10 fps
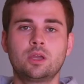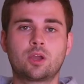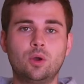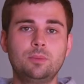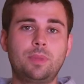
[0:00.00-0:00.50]

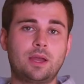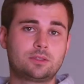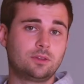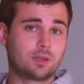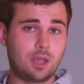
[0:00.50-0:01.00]
Going back to
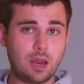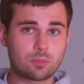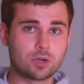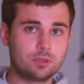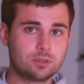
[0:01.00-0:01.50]
the
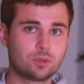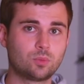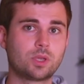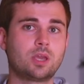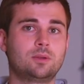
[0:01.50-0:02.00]
camera, we
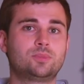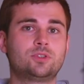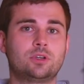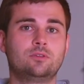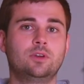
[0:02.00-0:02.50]
can
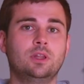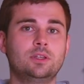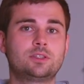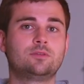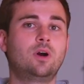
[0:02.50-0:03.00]
observe a
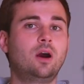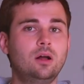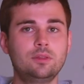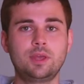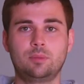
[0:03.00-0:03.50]
list of
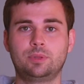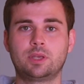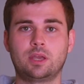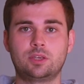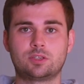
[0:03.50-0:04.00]
all the
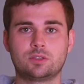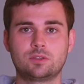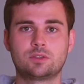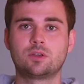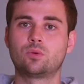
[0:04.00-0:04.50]

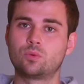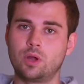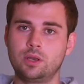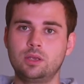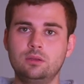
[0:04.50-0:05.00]
applications
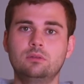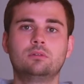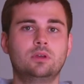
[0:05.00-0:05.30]
running